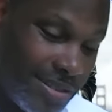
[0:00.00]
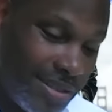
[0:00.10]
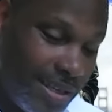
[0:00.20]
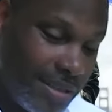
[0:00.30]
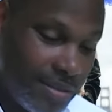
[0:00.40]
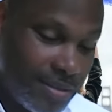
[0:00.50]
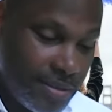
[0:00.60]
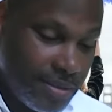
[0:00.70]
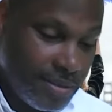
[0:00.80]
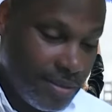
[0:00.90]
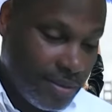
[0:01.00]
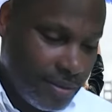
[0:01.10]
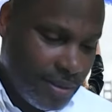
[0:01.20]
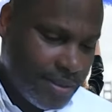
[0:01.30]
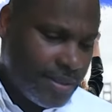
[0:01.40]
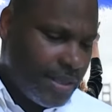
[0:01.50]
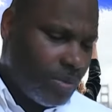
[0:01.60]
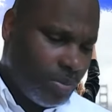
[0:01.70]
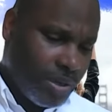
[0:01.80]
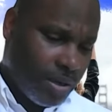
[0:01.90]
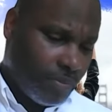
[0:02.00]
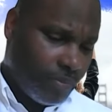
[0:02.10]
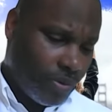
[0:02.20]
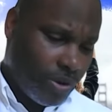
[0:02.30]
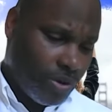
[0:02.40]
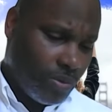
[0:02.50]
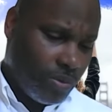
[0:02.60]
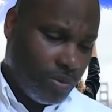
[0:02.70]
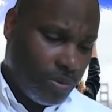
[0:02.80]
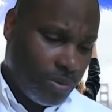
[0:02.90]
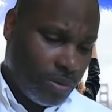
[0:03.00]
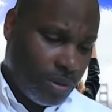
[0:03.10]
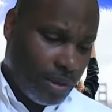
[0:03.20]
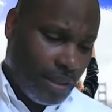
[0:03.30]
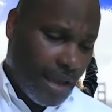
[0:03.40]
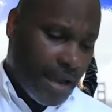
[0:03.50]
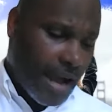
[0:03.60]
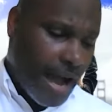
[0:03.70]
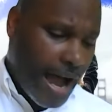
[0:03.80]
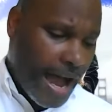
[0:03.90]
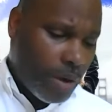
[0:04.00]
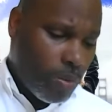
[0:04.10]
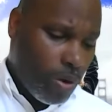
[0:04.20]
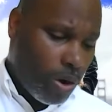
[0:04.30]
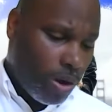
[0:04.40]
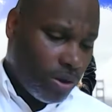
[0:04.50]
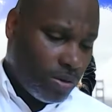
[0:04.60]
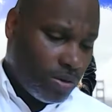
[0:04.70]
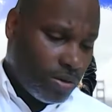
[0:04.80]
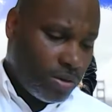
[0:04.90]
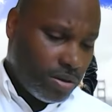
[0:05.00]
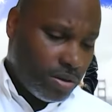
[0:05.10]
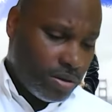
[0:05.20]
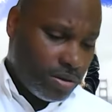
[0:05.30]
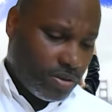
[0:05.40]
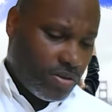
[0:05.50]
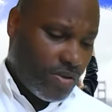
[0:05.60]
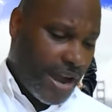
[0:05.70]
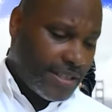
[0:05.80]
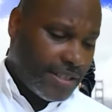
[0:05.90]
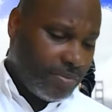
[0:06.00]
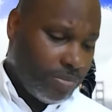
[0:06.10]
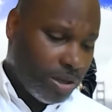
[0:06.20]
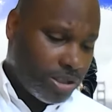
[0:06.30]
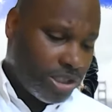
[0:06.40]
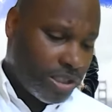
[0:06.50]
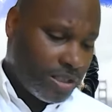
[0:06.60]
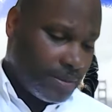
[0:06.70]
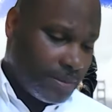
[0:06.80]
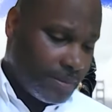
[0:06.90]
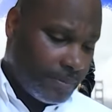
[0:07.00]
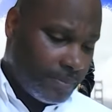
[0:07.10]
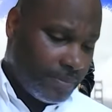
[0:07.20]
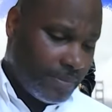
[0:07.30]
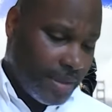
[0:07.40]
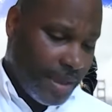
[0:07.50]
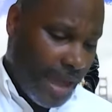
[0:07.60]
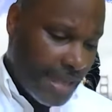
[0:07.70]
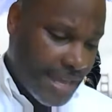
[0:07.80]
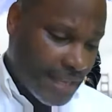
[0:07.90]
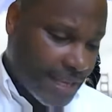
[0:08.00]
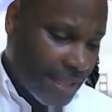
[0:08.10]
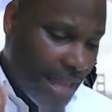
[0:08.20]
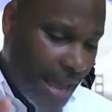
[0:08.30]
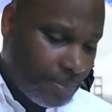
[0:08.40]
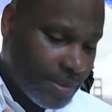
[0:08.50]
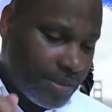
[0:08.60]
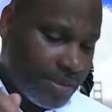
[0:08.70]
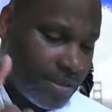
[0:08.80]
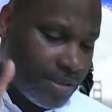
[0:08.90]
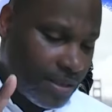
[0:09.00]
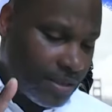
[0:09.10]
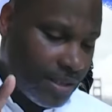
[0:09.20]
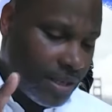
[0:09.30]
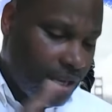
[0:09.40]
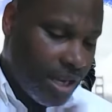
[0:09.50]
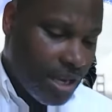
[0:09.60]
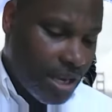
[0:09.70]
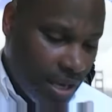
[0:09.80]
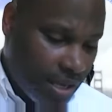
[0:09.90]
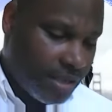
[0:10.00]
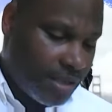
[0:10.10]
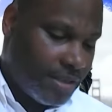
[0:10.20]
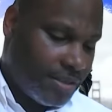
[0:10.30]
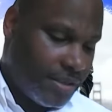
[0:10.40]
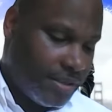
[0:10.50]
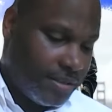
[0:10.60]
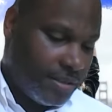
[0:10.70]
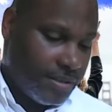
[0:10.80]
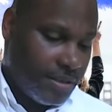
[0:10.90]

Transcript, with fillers: deceit, this sin will become for you like a high wall, cracked and bulging, that collapses suddenly in an instant.